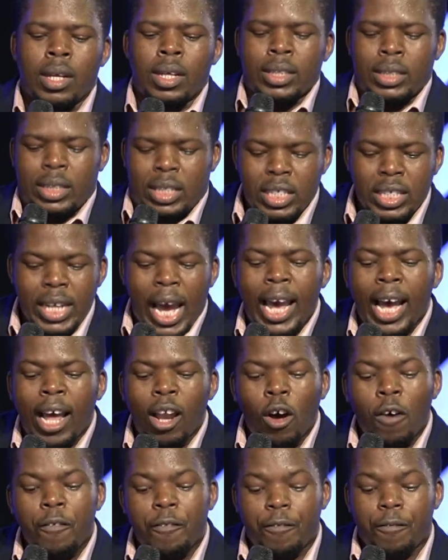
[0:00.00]
Denial
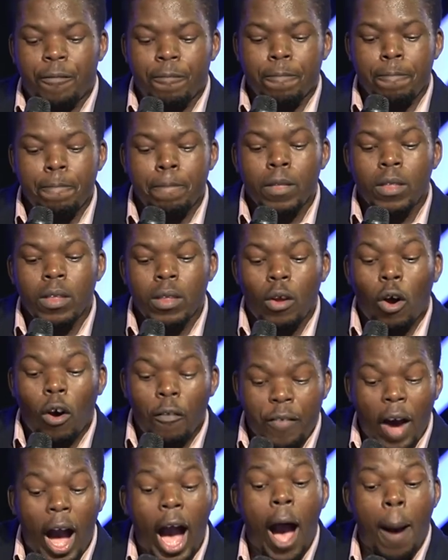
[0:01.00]
of
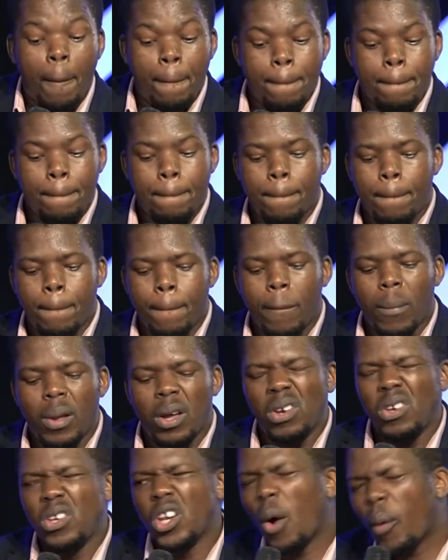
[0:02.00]
harm.
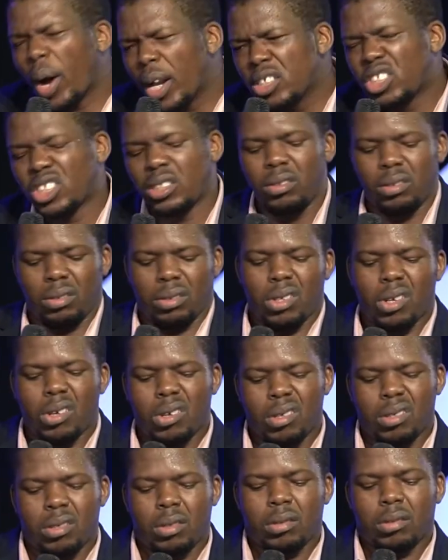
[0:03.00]
No one
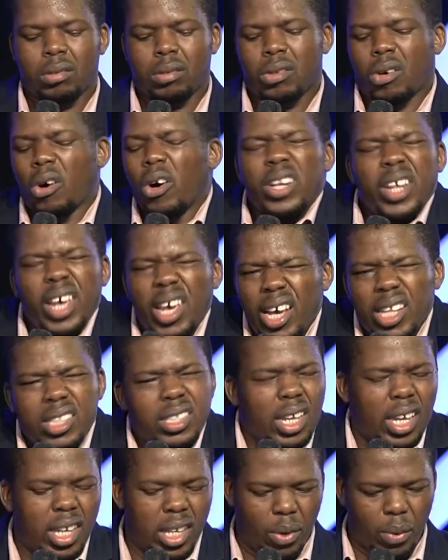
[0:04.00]
got hurt
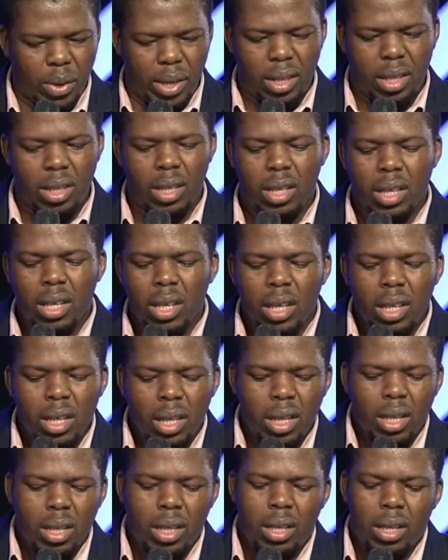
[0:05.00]
anyway.
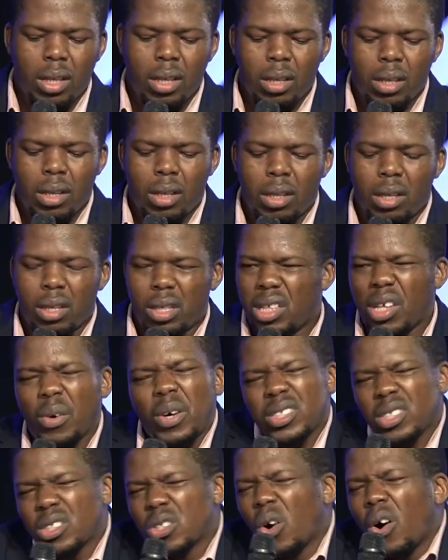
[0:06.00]
There
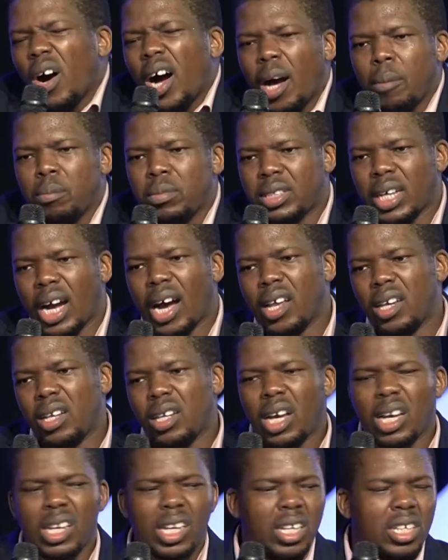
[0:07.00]
was no harm done.
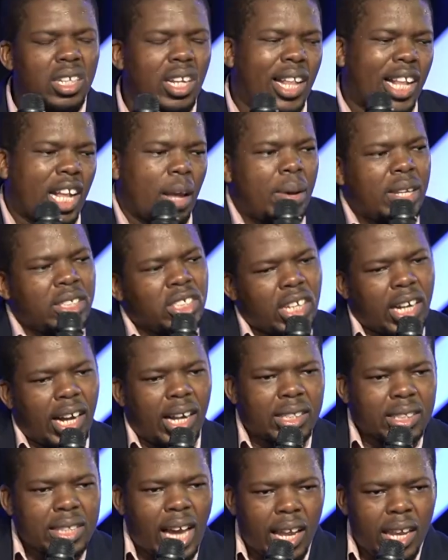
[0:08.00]
Angingihlebe nje
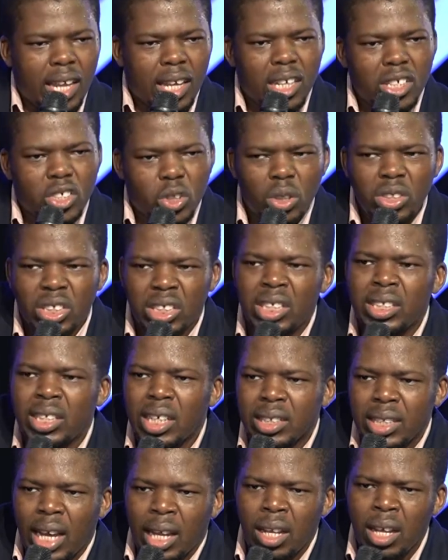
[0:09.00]
kancane, ngisho nje into
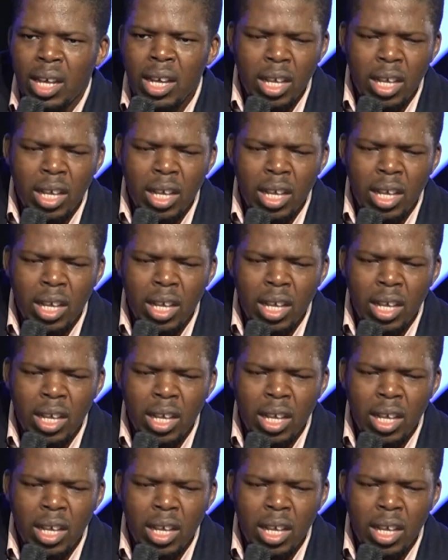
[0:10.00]
encane.